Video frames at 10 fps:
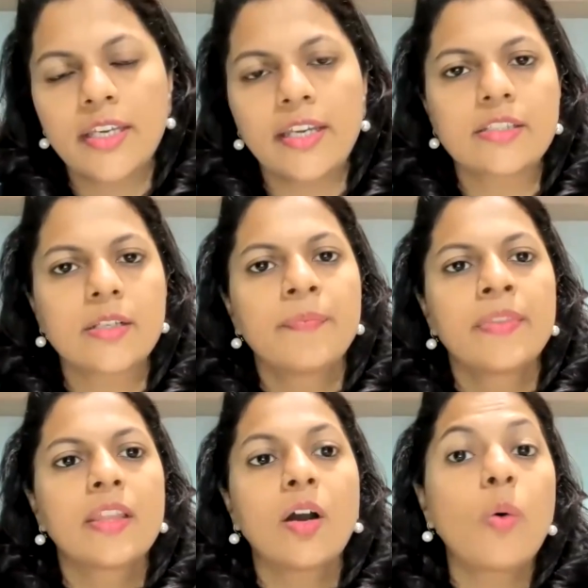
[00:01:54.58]
cakes.
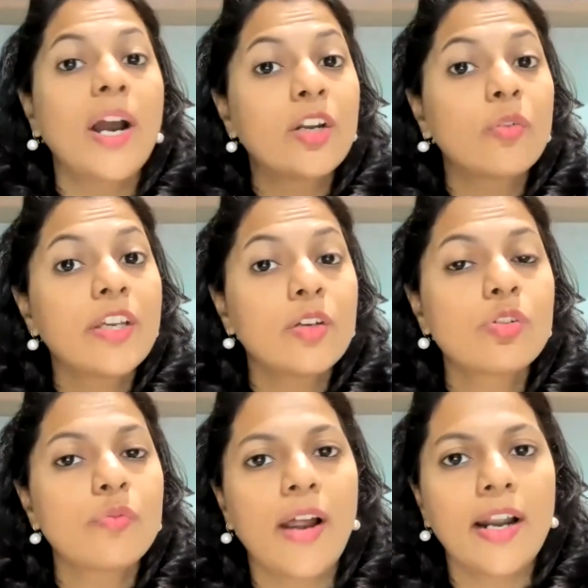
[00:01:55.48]
Now, why do we
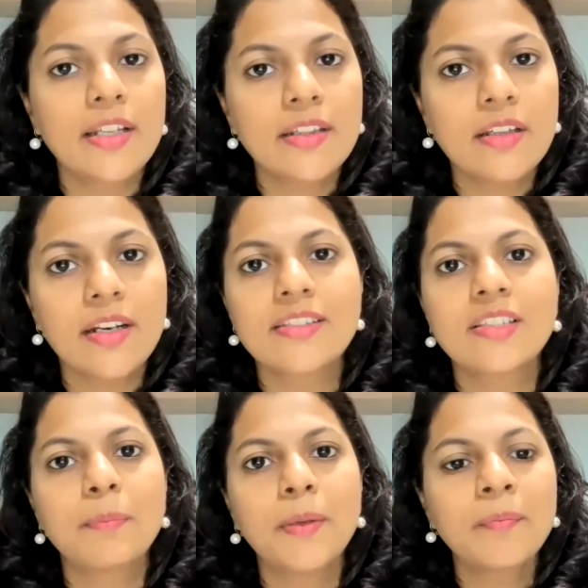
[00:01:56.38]
use fat in the
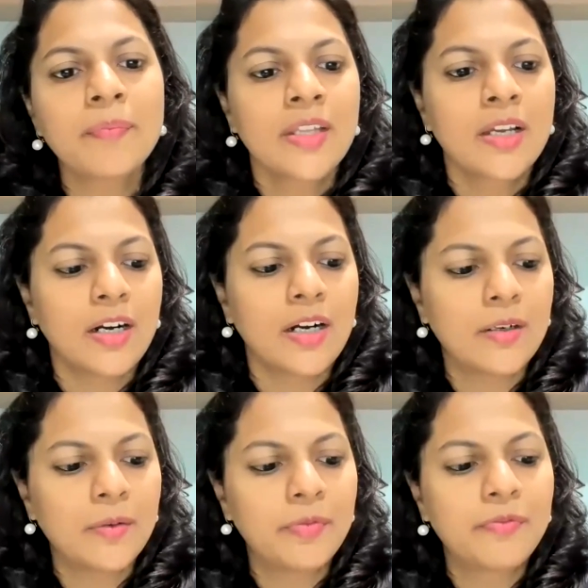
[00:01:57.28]
recipe?
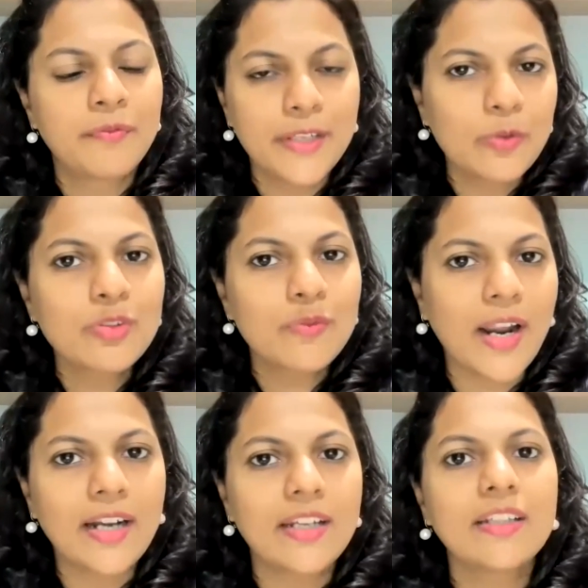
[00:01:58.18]
Uh, we use
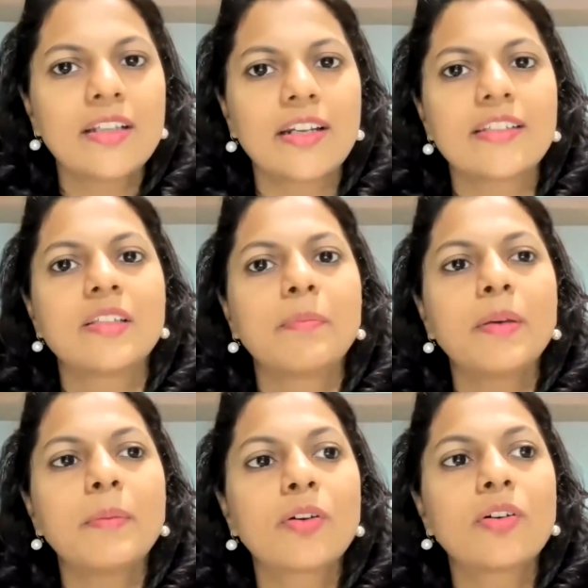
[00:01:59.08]
fat in the
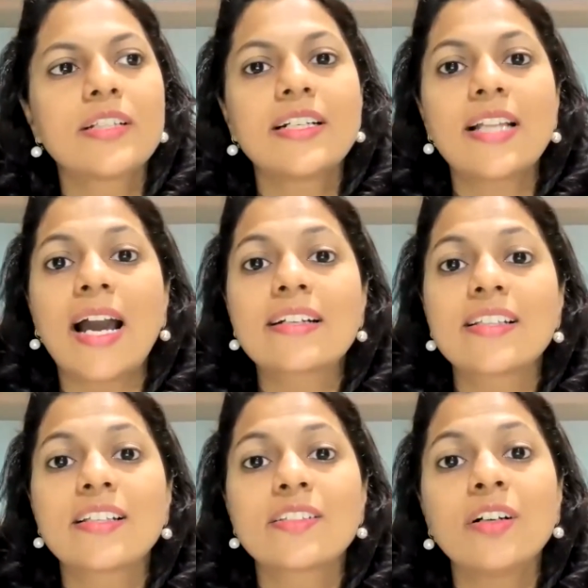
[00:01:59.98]
recipe because it
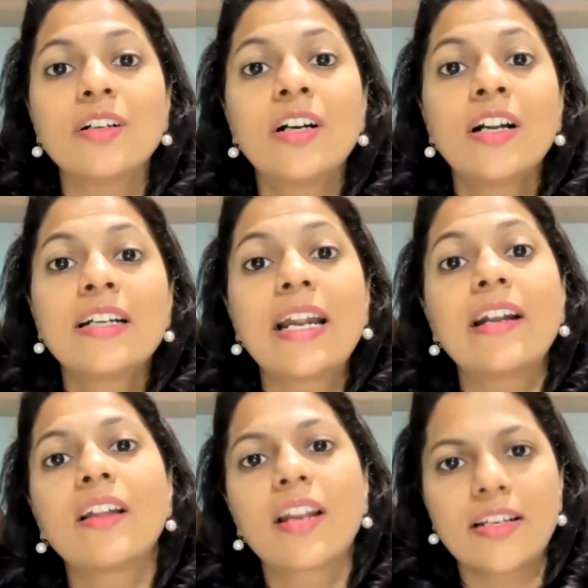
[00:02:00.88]
acts as a
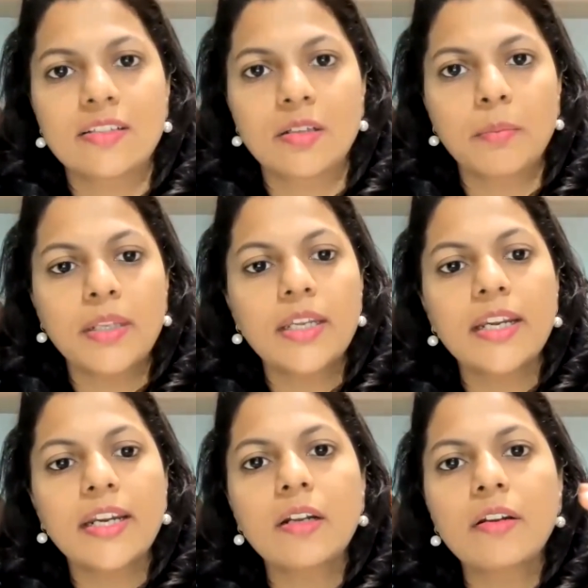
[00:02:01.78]
tenderizer,
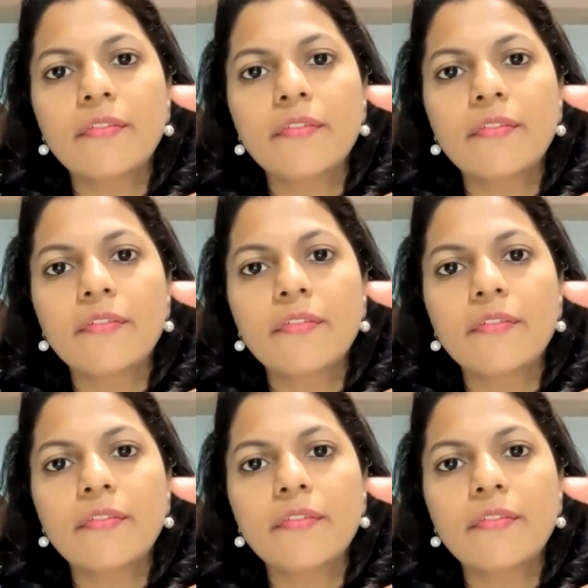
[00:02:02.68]
meaning it